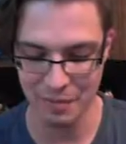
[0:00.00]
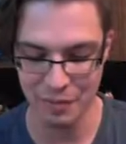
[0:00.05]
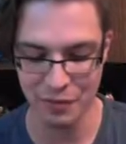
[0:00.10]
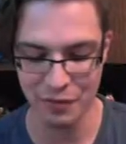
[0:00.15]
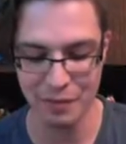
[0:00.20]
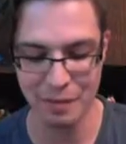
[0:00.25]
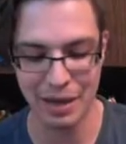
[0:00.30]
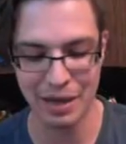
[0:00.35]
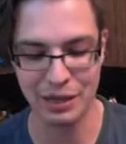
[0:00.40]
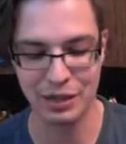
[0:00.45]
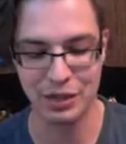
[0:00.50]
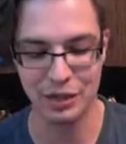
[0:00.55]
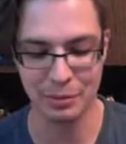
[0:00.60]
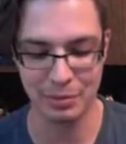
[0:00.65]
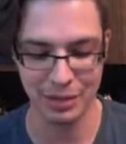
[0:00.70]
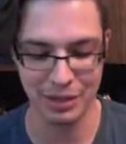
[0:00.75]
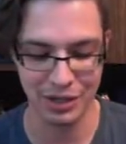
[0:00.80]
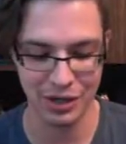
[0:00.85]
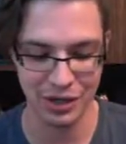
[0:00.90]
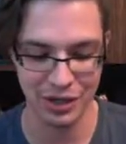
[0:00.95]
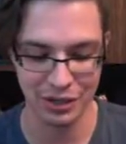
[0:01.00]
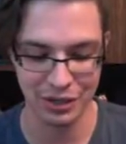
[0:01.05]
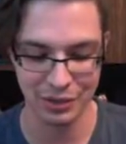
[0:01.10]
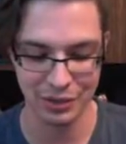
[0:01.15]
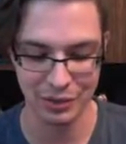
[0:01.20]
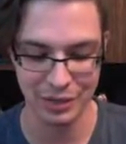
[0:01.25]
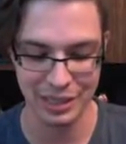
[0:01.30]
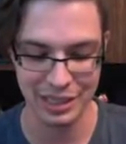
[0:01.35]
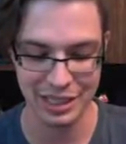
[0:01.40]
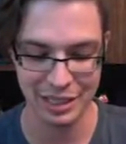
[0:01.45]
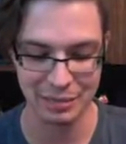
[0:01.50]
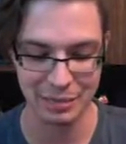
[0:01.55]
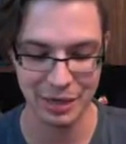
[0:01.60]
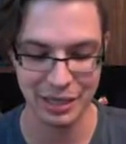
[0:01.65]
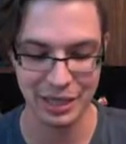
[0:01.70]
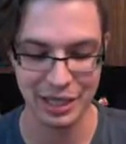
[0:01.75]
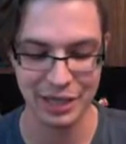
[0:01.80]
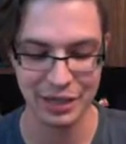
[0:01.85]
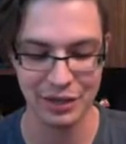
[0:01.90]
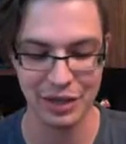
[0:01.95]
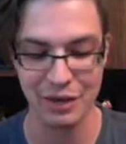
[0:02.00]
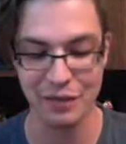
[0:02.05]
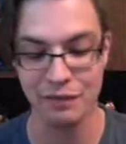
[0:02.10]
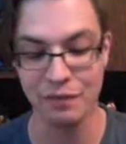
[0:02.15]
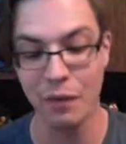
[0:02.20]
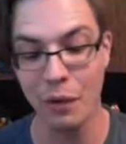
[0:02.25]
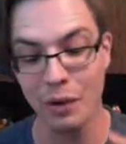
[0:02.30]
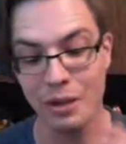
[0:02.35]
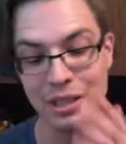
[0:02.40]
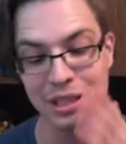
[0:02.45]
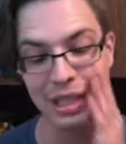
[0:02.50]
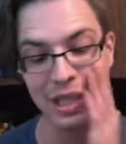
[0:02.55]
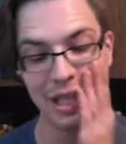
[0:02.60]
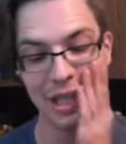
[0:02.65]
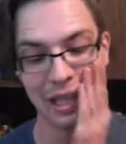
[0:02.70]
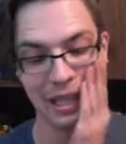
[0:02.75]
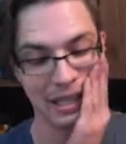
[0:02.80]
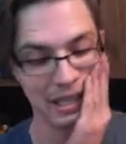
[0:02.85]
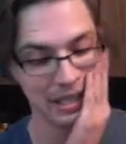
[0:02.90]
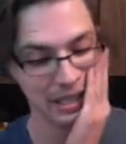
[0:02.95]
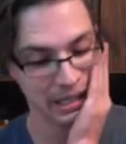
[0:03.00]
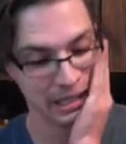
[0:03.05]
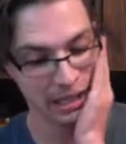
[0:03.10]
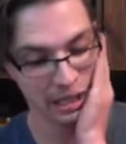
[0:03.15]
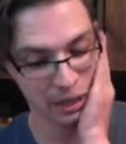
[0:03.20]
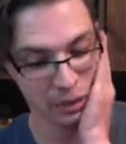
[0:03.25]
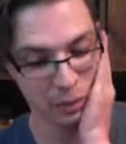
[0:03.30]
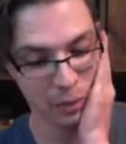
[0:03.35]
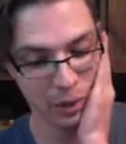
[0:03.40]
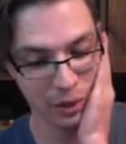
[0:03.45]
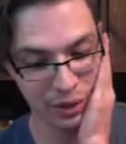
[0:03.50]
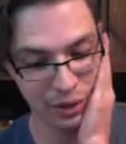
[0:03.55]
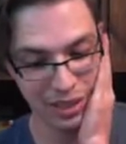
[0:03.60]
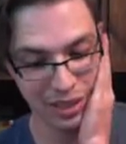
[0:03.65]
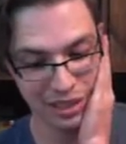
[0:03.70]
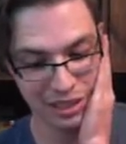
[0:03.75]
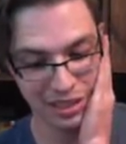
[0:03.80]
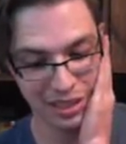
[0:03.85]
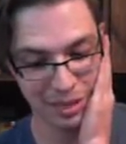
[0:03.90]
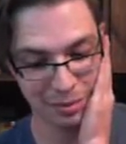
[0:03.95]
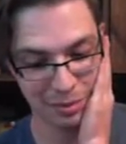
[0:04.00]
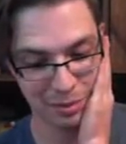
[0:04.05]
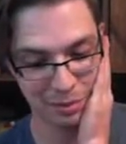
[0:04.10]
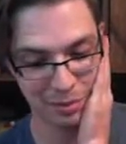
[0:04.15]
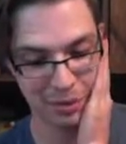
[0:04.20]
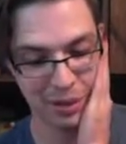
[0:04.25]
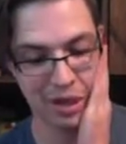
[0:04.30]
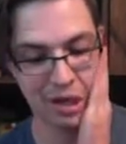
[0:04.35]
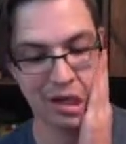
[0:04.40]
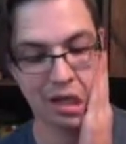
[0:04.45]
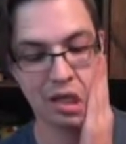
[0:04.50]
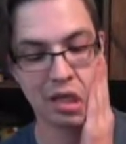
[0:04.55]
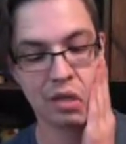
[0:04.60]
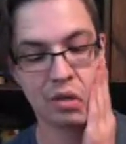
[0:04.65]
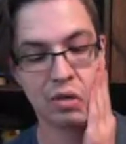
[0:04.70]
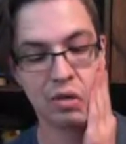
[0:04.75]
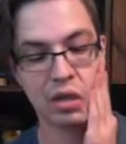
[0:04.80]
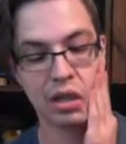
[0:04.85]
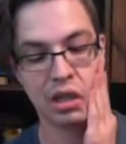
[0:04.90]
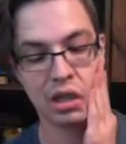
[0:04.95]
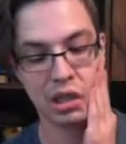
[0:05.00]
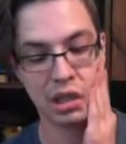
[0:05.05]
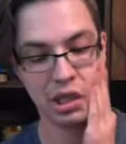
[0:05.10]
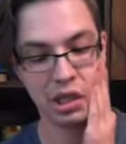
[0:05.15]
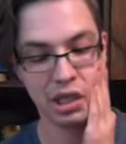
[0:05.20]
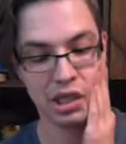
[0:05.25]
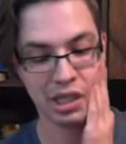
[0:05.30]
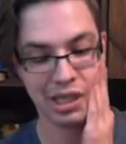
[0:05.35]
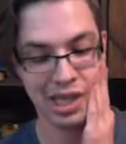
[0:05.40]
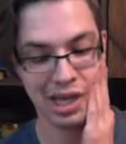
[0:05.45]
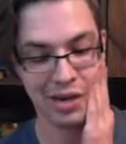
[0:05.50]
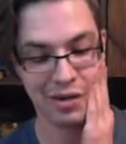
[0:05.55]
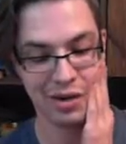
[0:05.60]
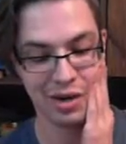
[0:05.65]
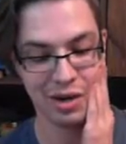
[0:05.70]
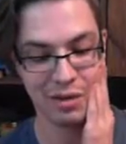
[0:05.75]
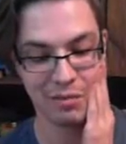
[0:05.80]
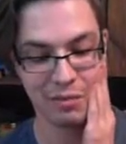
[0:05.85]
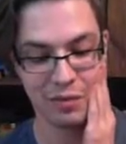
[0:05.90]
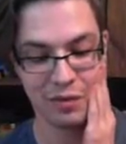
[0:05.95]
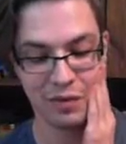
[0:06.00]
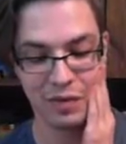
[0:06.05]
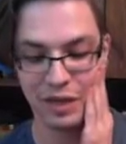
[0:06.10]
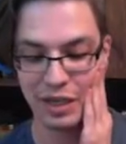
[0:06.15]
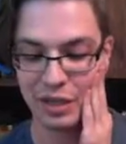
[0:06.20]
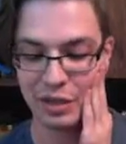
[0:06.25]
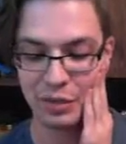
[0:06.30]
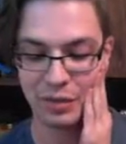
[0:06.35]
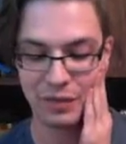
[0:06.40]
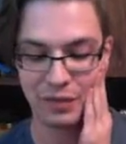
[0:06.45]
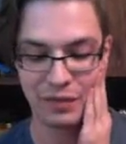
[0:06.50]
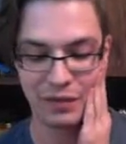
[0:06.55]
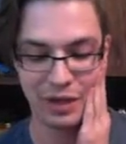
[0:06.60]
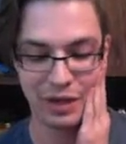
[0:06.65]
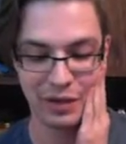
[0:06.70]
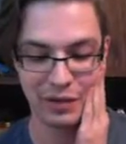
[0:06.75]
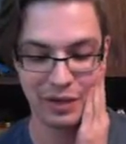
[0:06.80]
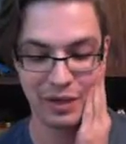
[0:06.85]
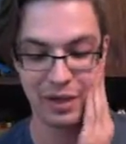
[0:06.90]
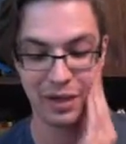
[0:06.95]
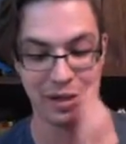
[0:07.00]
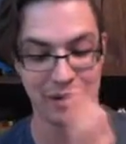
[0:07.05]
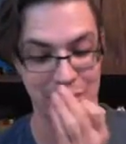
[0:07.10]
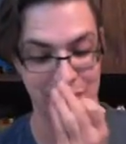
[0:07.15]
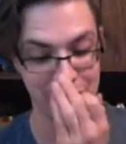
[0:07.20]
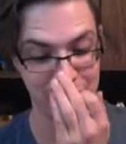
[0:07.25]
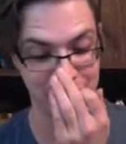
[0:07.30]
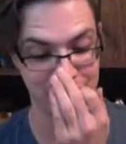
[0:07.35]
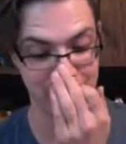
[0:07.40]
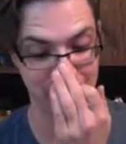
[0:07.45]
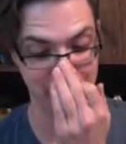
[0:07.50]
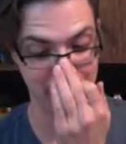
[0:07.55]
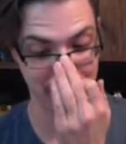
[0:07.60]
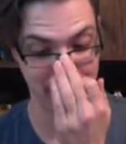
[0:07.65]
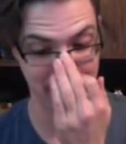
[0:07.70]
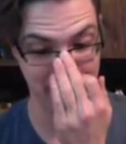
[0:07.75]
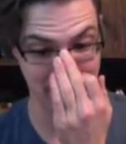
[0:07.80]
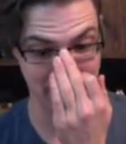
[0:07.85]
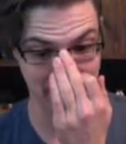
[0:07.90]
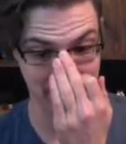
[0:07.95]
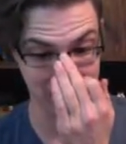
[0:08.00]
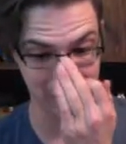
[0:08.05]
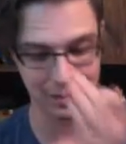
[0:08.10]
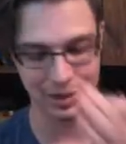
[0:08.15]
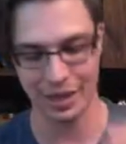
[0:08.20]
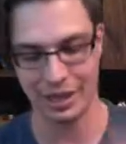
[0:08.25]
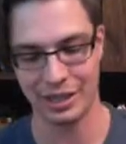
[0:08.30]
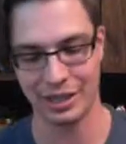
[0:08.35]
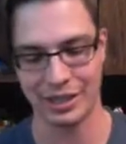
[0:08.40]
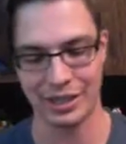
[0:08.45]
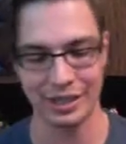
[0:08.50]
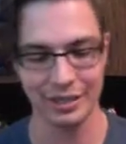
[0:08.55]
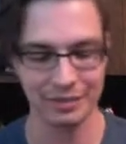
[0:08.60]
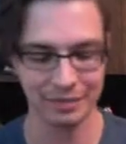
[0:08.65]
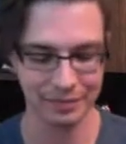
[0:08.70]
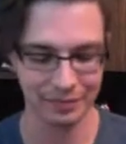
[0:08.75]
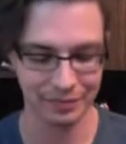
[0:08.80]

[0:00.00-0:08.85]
move my Shuppet onto his spot here. Unfortunately, while he is double blocked, his Greninja is now going to move into a very, very bad location.